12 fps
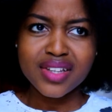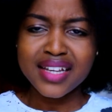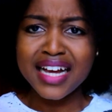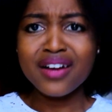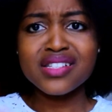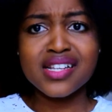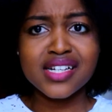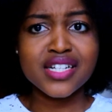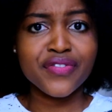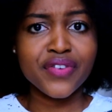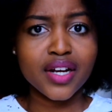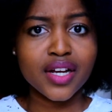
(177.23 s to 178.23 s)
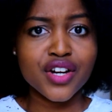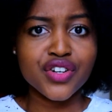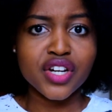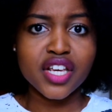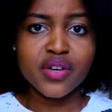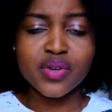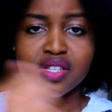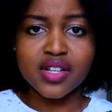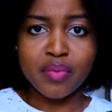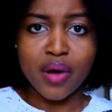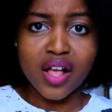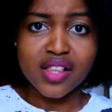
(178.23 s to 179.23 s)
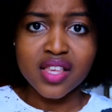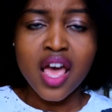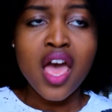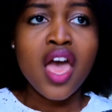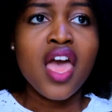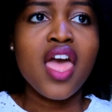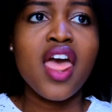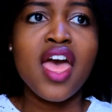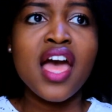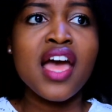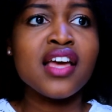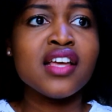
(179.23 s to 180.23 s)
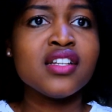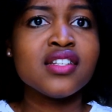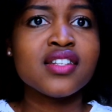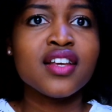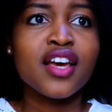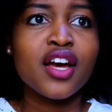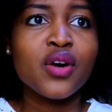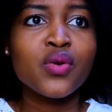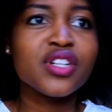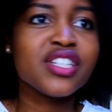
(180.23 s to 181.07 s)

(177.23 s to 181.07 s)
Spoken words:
I was in a different country, he was in Bots, and we were